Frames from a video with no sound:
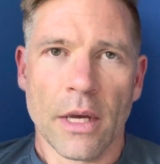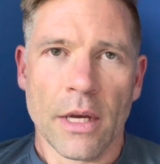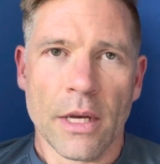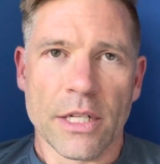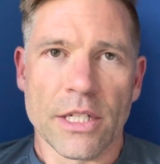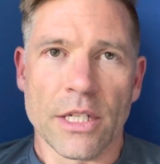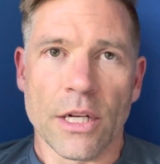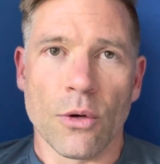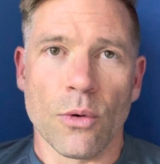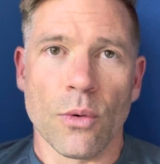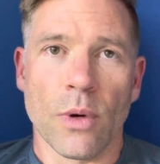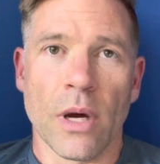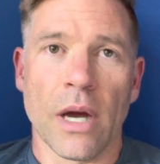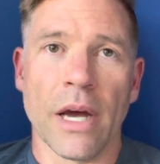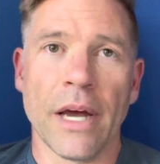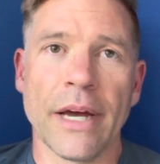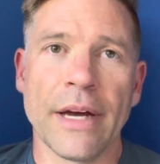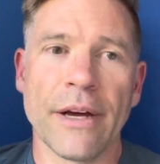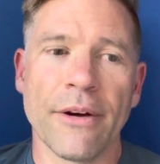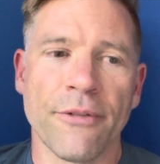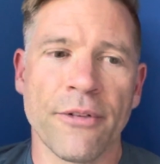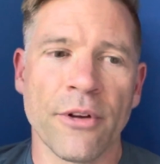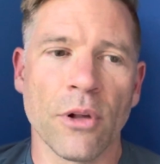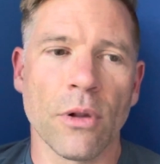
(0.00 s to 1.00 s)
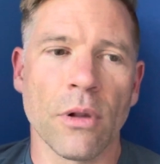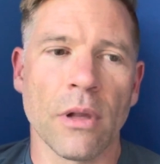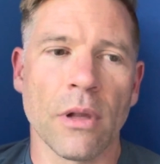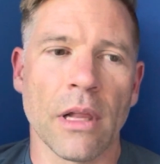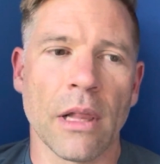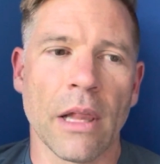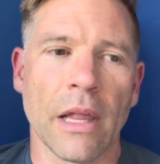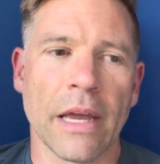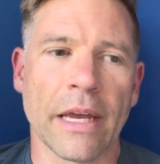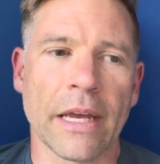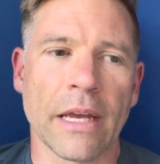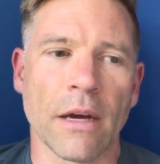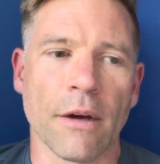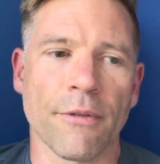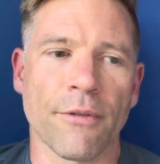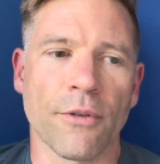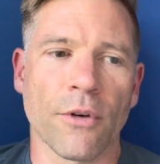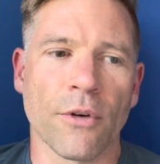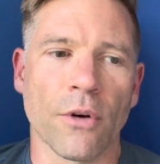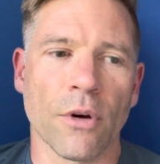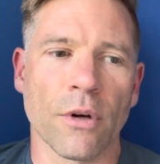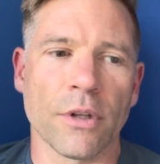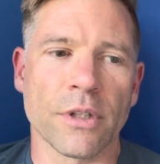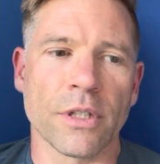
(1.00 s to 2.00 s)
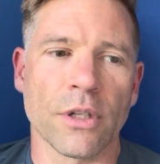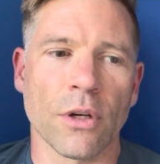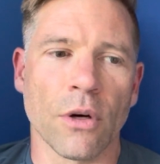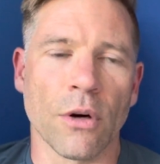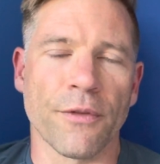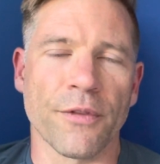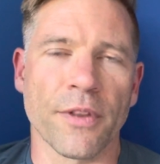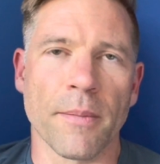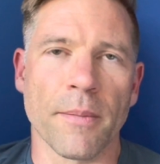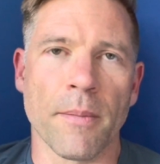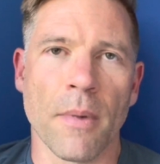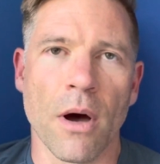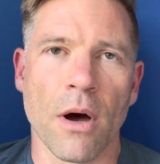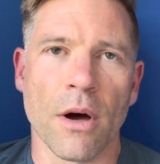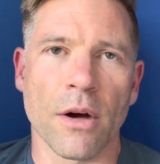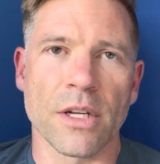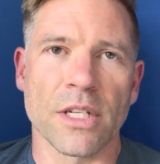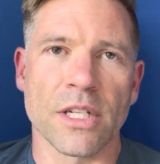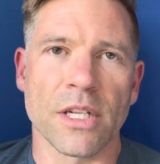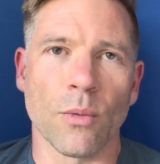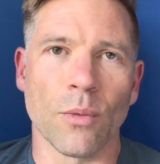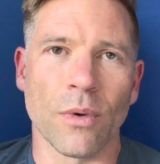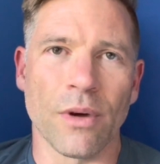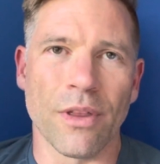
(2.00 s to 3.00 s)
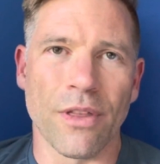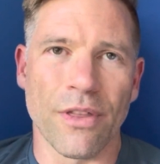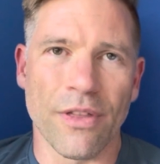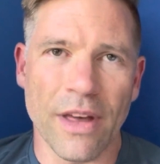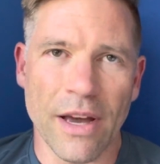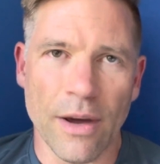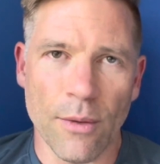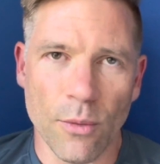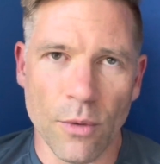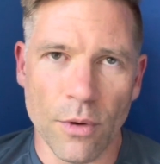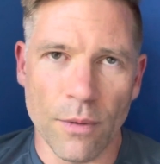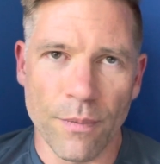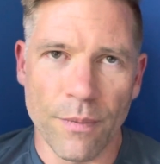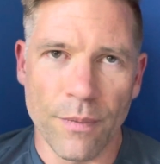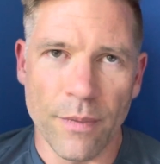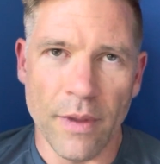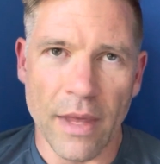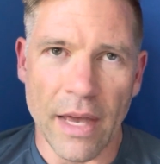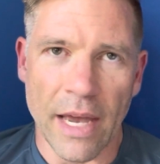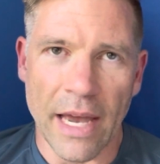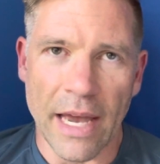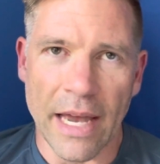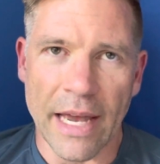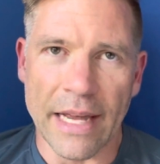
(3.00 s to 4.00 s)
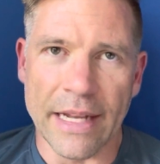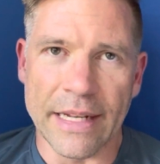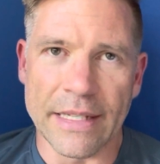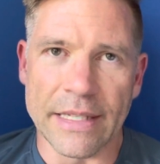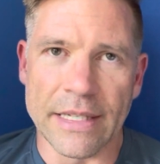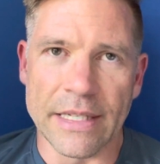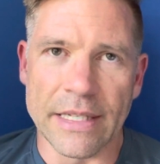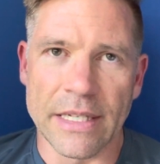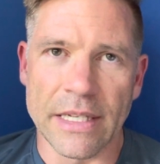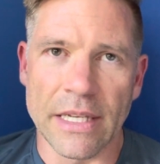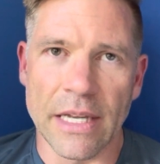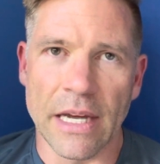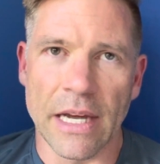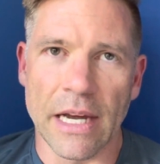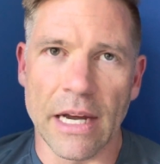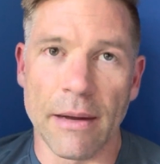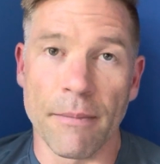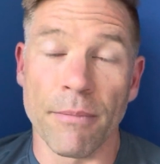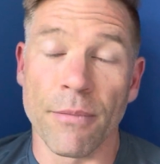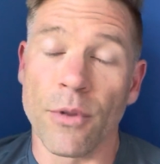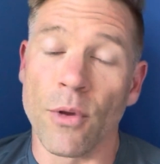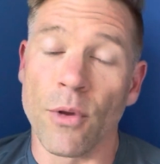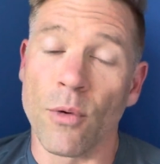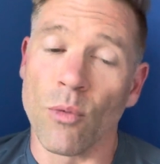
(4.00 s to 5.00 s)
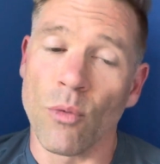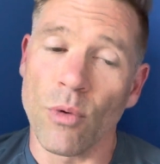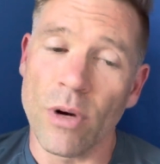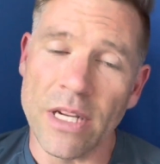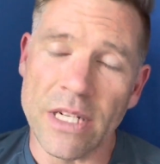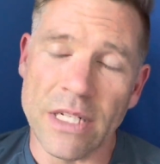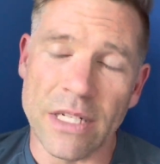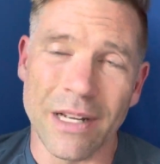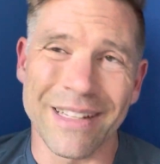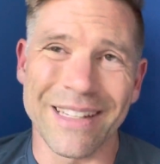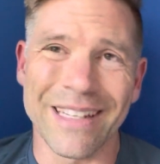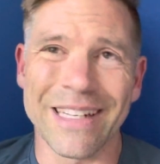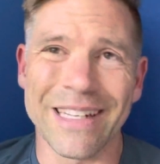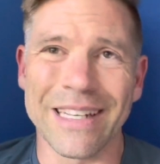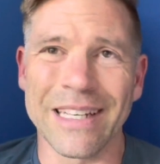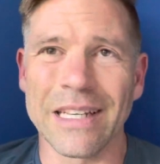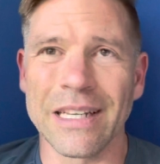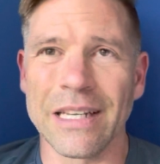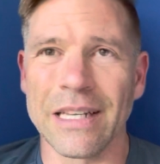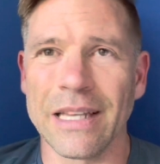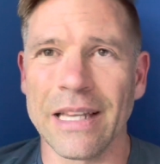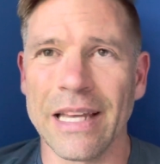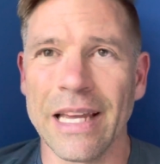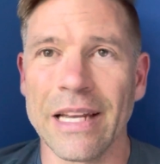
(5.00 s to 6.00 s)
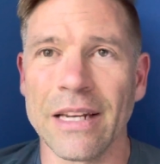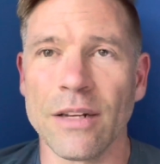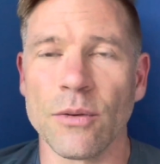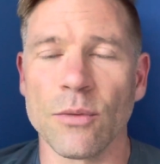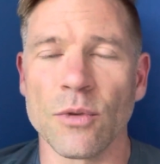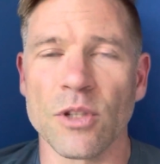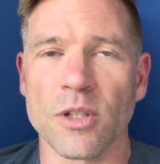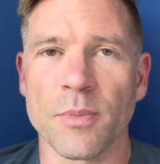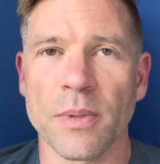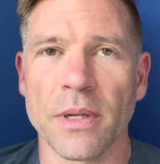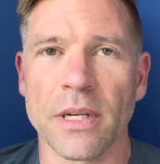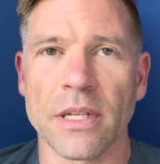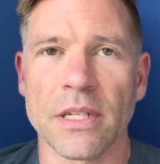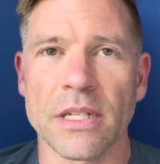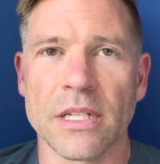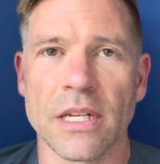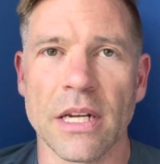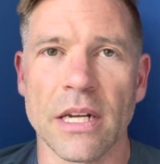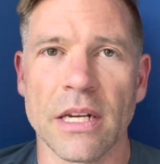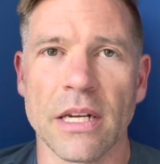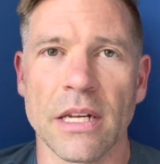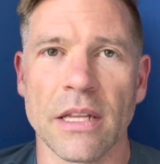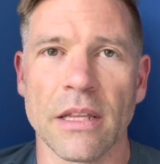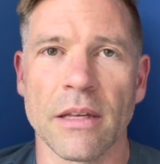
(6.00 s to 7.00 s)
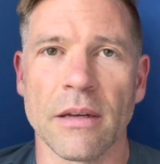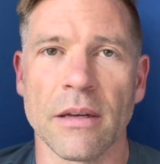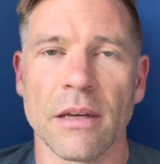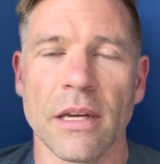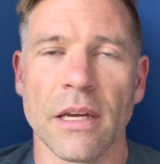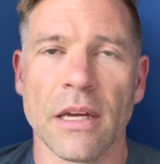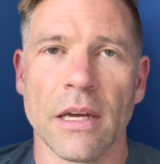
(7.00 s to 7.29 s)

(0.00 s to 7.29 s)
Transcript: So feel like I've got off the marks with that one. And the reason I did it in the end was because another